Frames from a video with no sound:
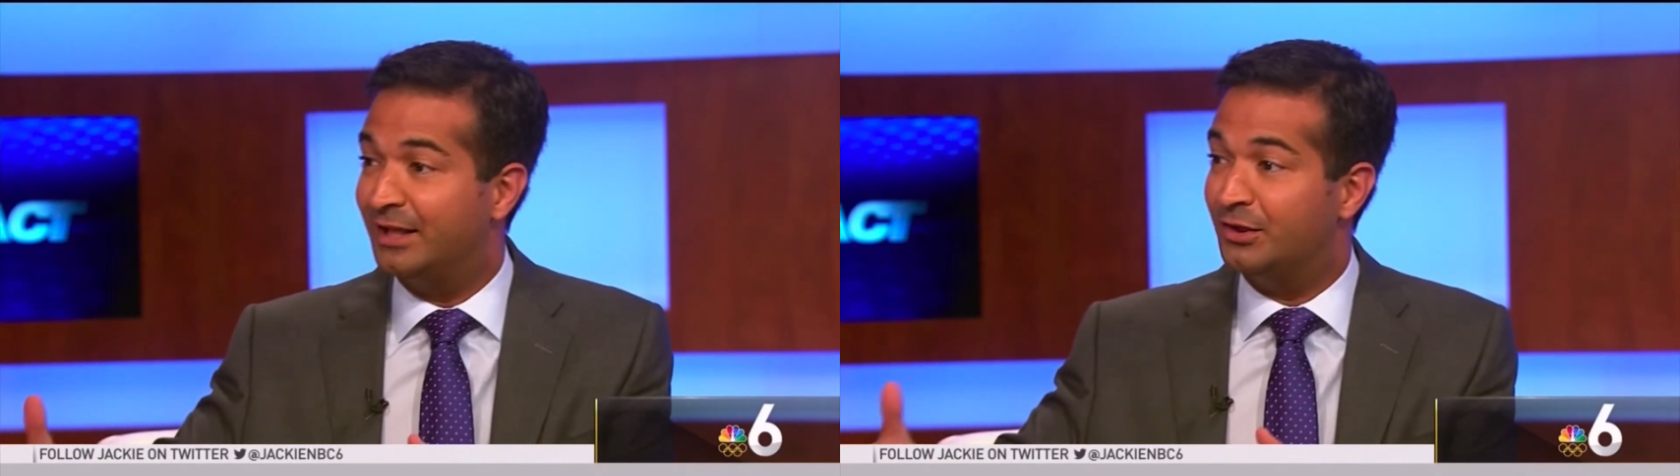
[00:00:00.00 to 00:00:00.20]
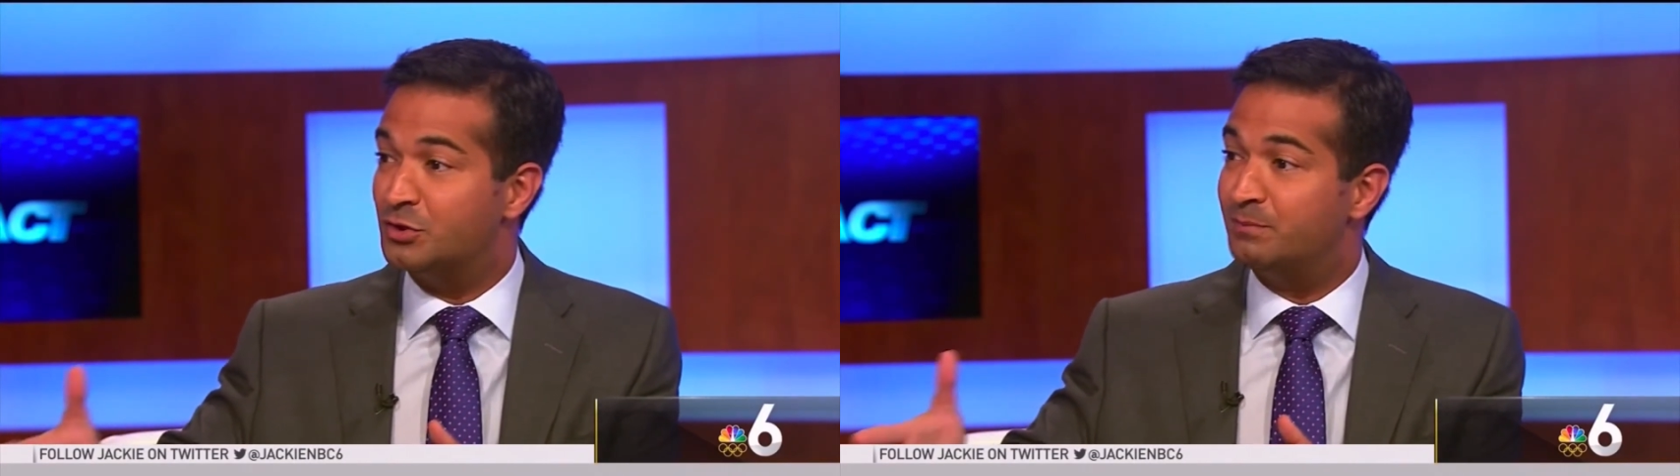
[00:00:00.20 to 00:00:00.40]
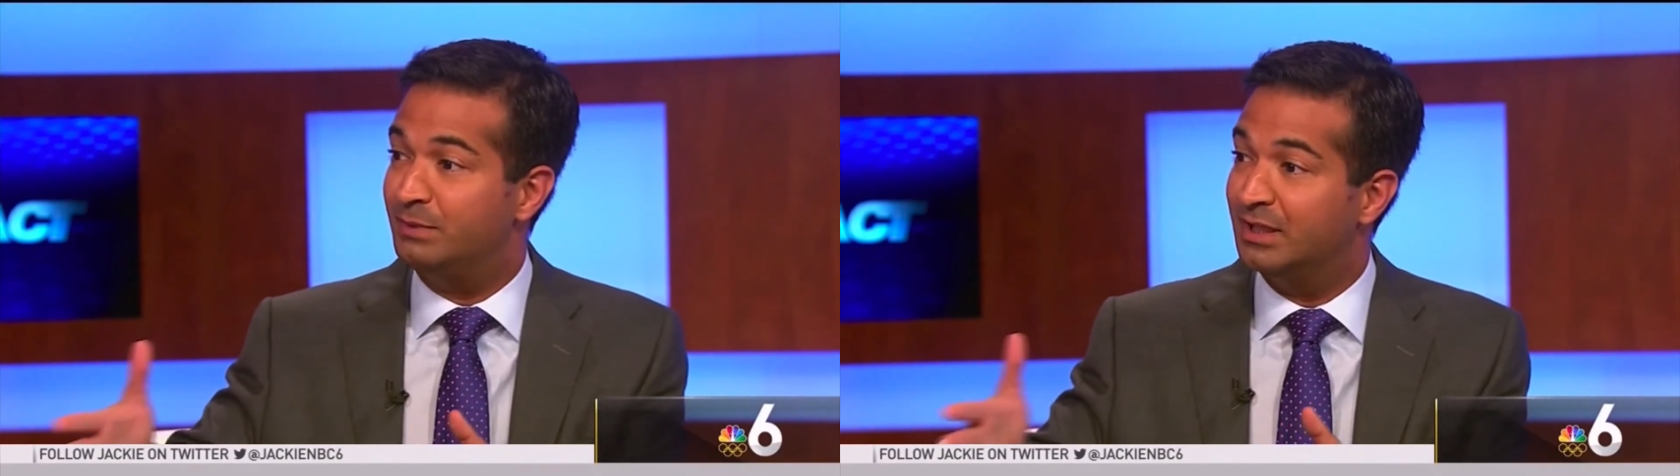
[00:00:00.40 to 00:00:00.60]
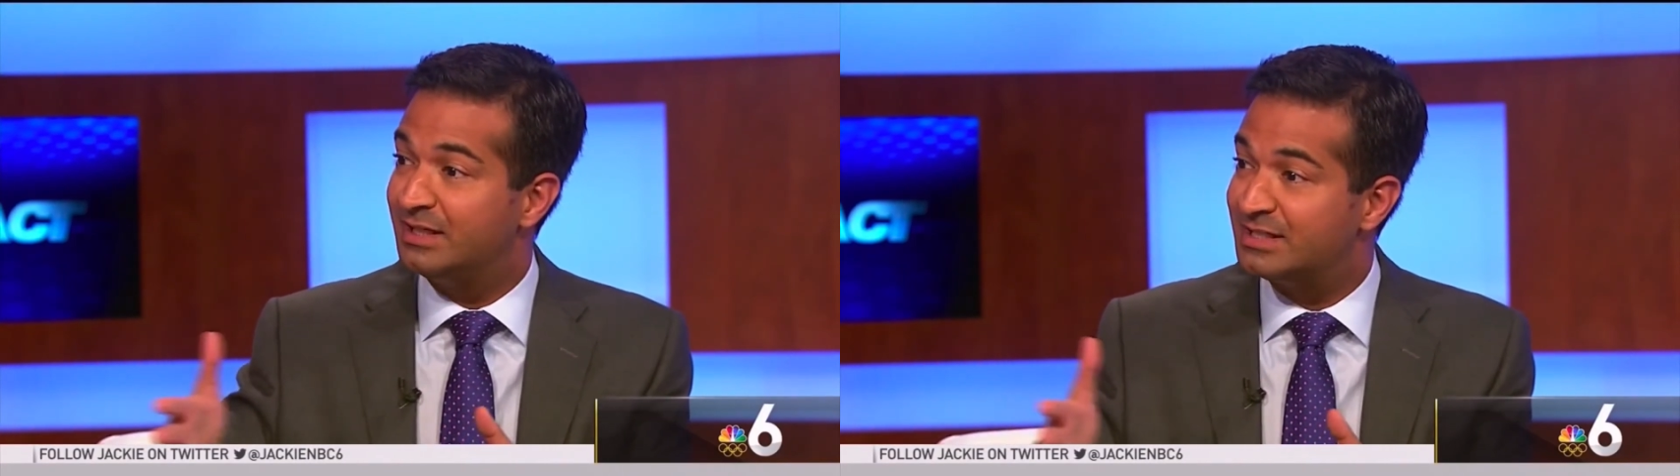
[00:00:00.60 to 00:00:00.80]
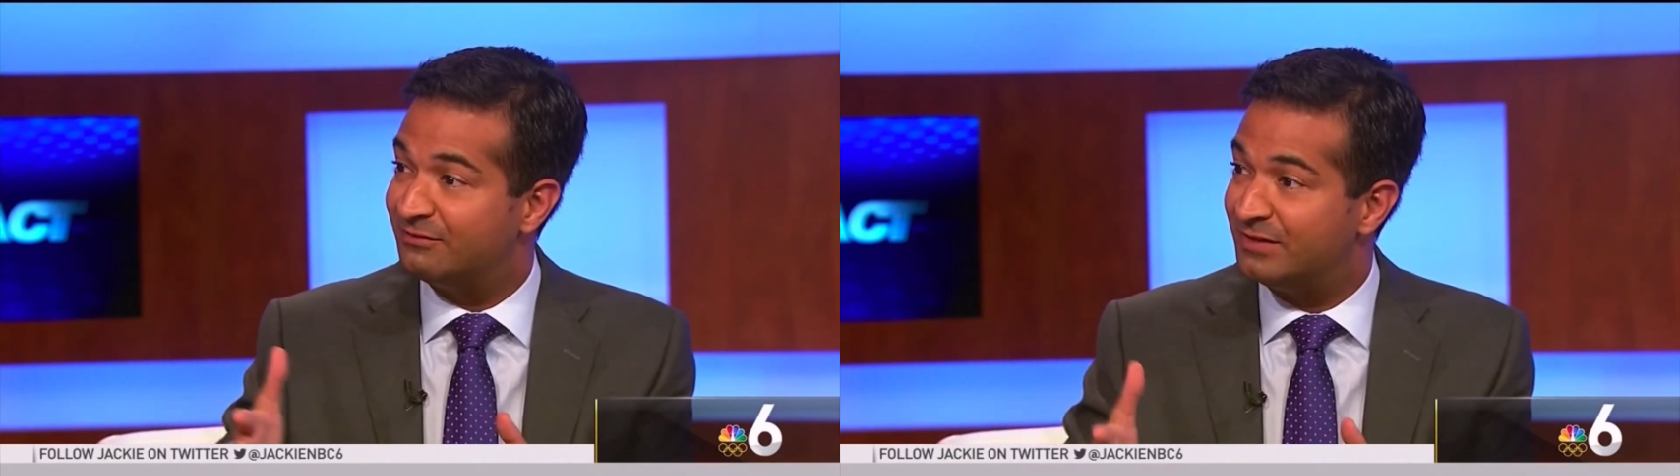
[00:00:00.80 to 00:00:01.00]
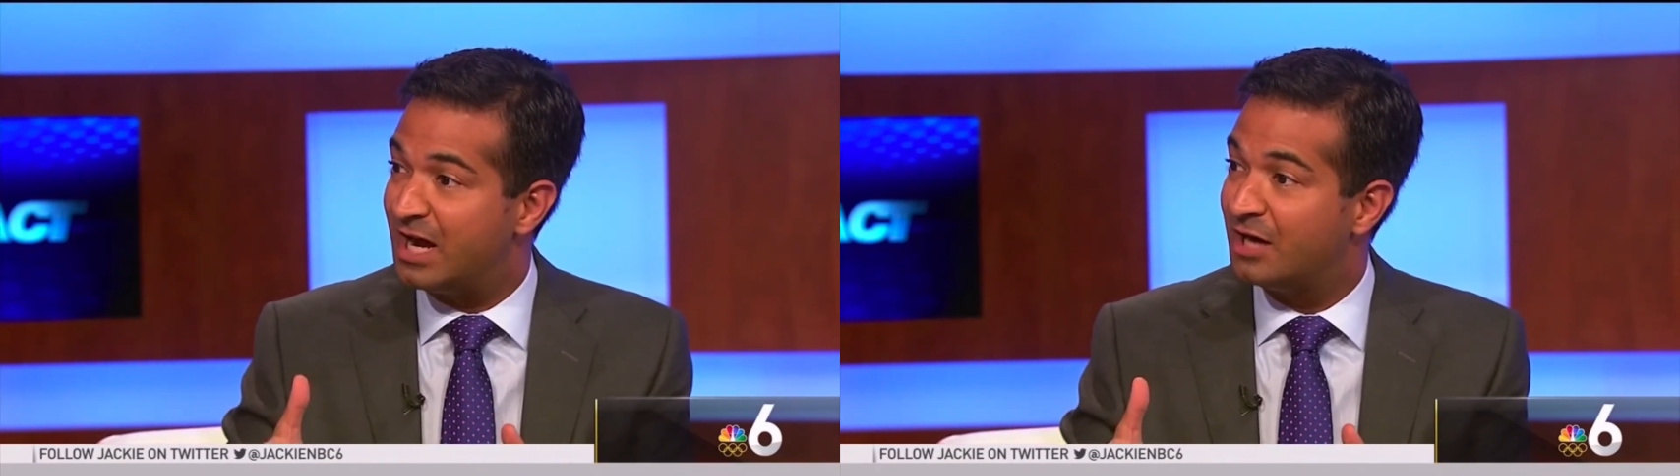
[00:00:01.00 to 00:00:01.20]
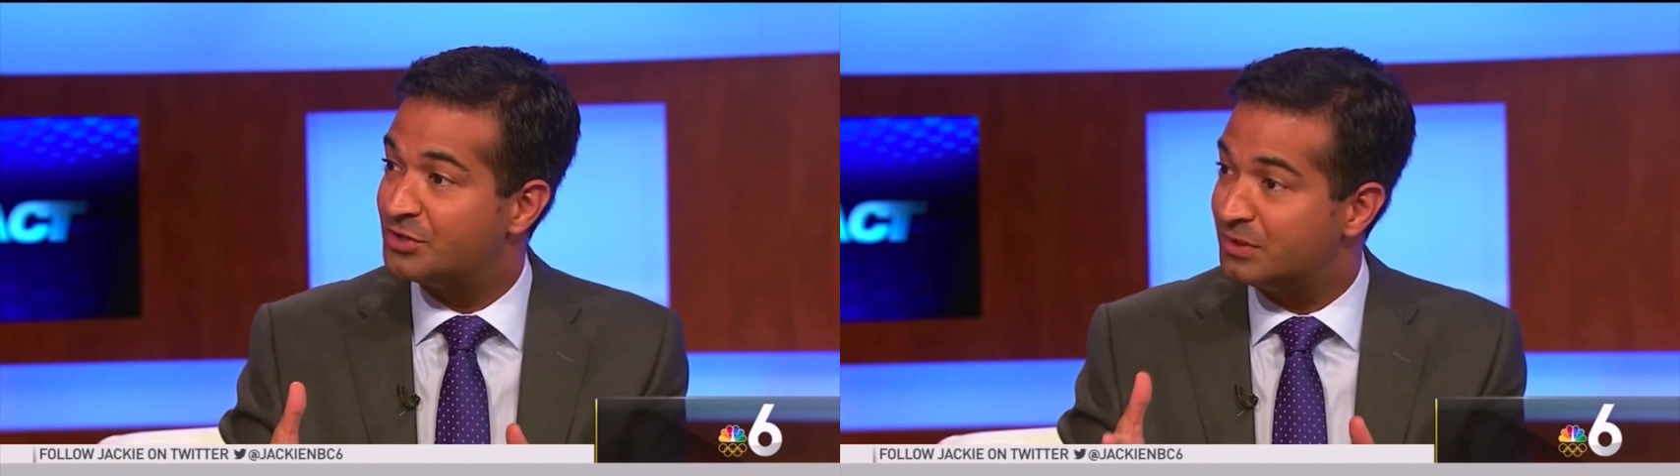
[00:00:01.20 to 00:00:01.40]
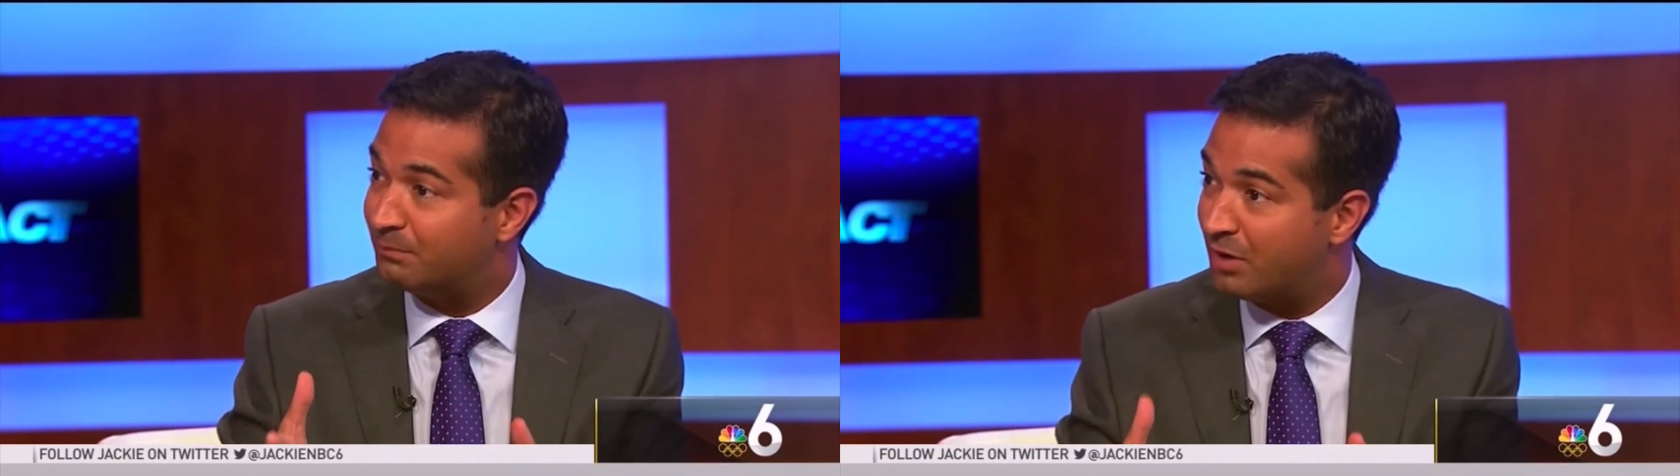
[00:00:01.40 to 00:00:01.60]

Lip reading: those billions of dollars in